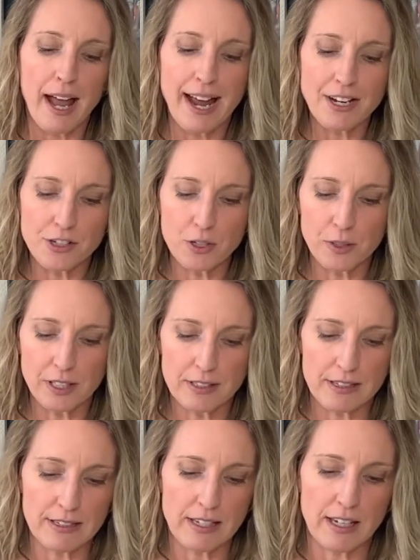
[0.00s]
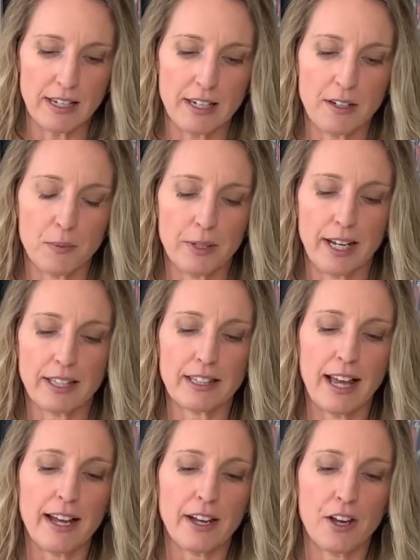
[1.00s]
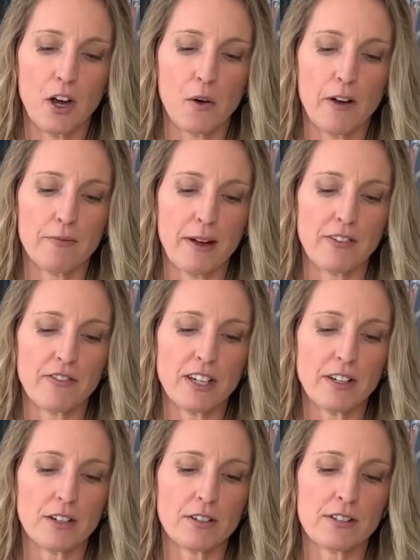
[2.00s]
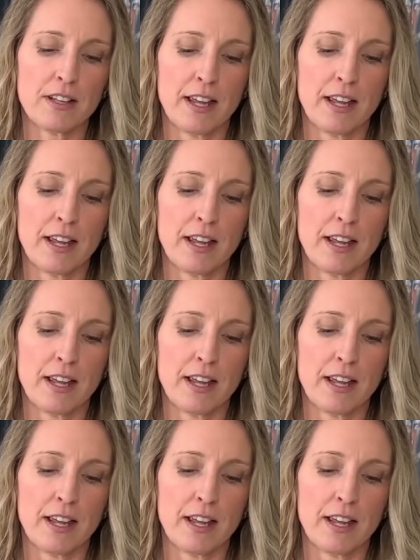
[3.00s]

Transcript: as you can see, when I let go of my fingers,